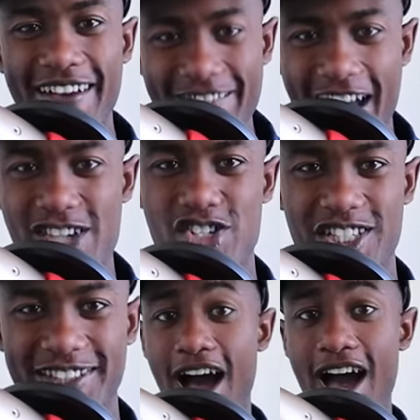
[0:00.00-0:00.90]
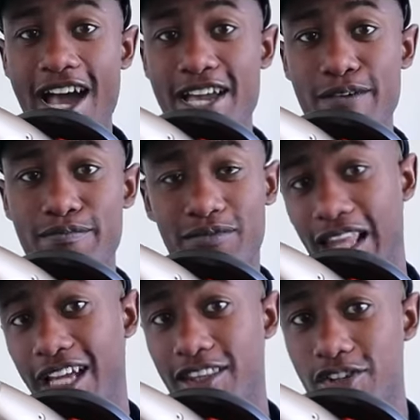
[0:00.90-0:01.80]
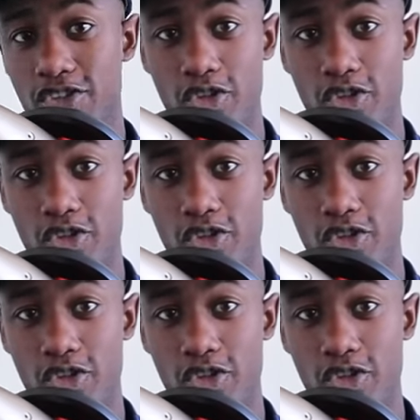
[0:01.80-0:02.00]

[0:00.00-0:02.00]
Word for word: fashion. I like this